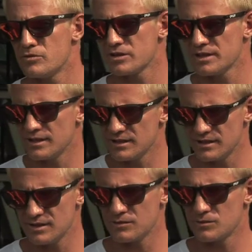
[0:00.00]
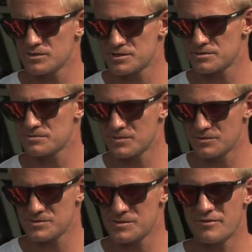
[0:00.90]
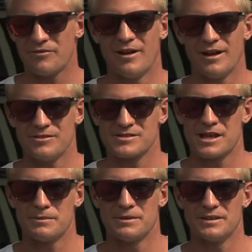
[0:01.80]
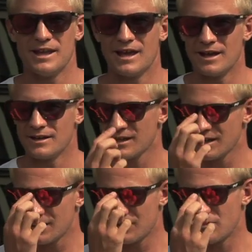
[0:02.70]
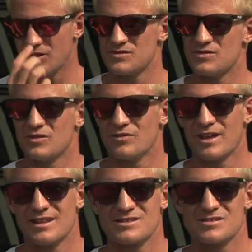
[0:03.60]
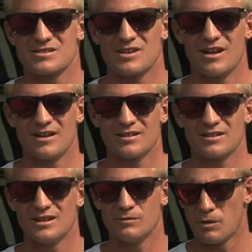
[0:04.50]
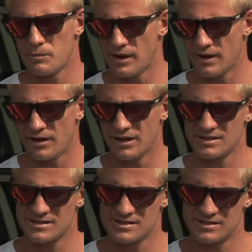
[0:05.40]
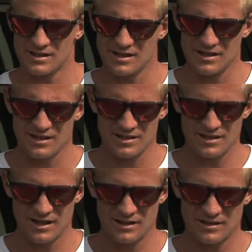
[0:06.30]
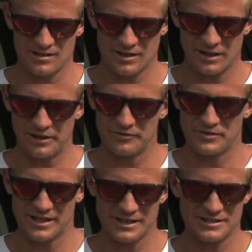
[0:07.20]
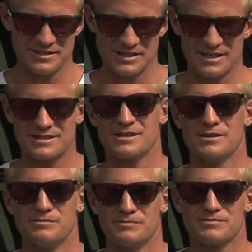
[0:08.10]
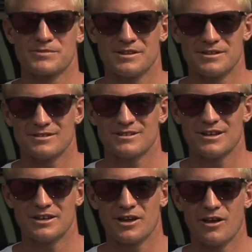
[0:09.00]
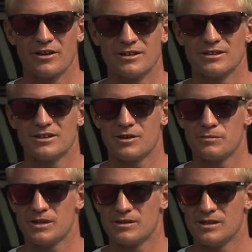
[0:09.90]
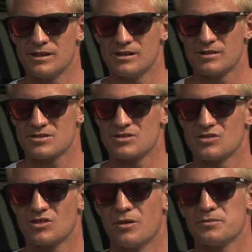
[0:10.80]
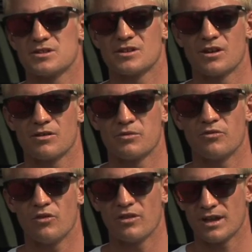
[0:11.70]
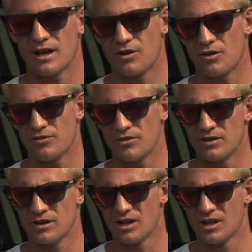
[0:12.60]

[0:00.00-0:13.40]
rookie year was a bit of fun. I was up and down. The first few events, I was kind of getting my bearings, and then kind of needed to get it going. You know, mid-year there was 2 comps to go before the cut-off, and